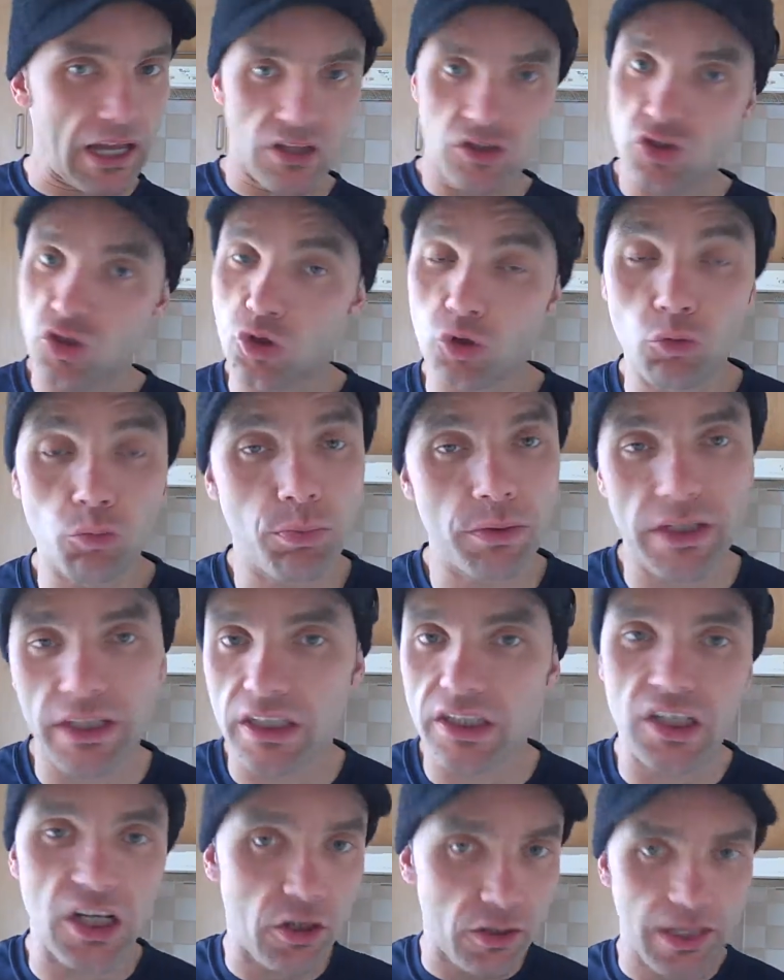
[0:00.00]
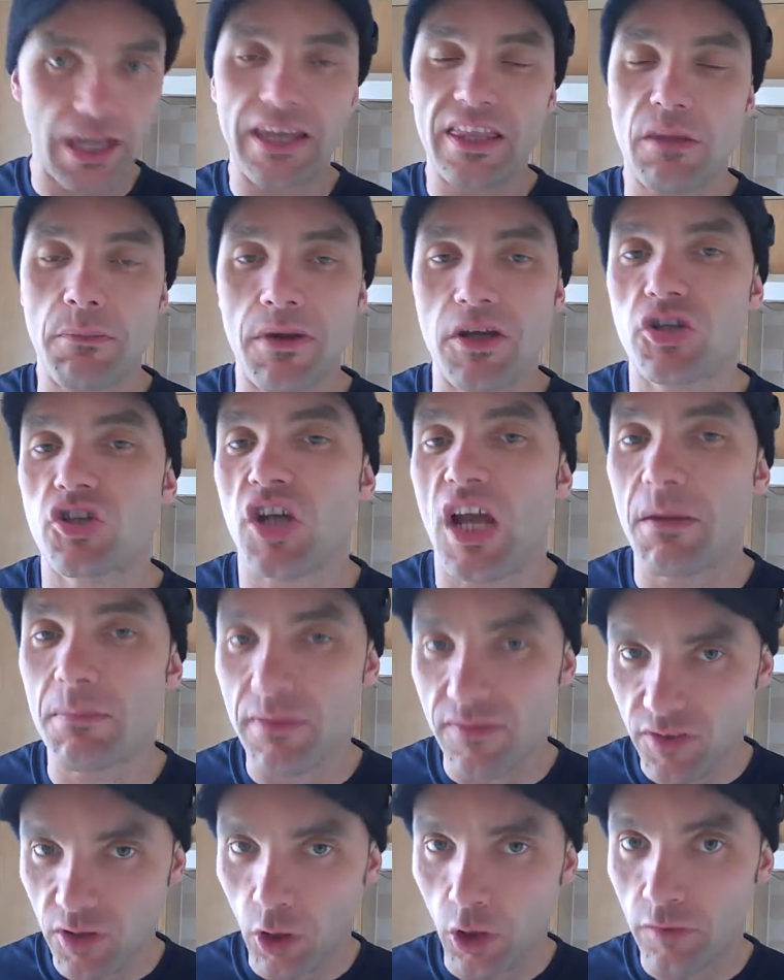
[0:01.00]
and you'll be, you know, getting the best
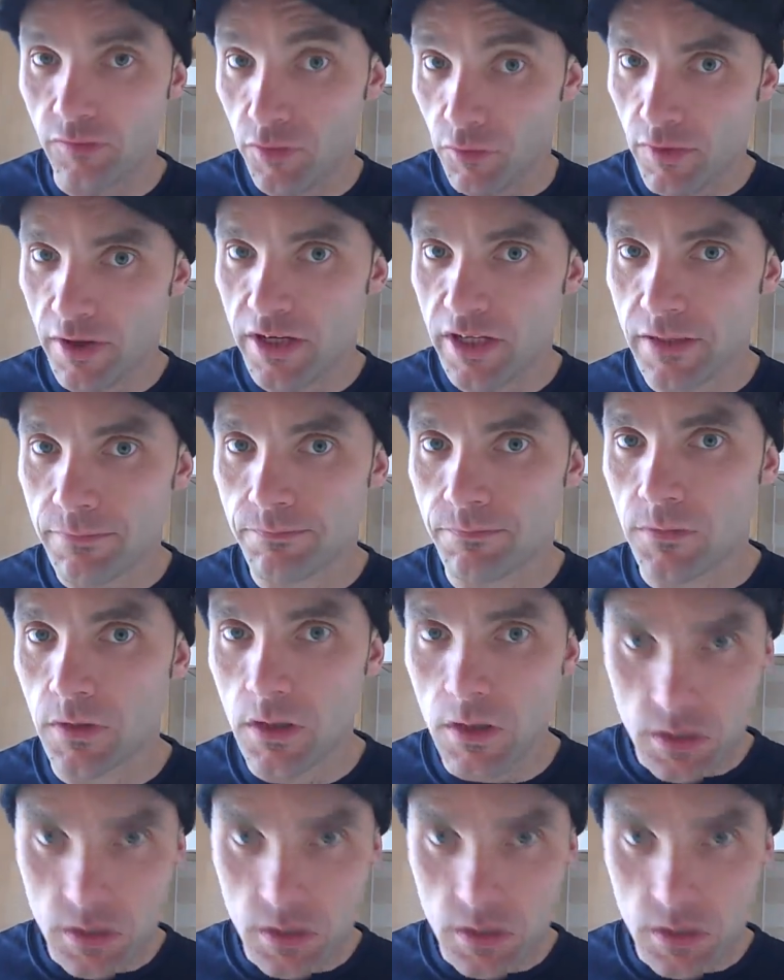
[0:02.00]
shape of your life. You ready?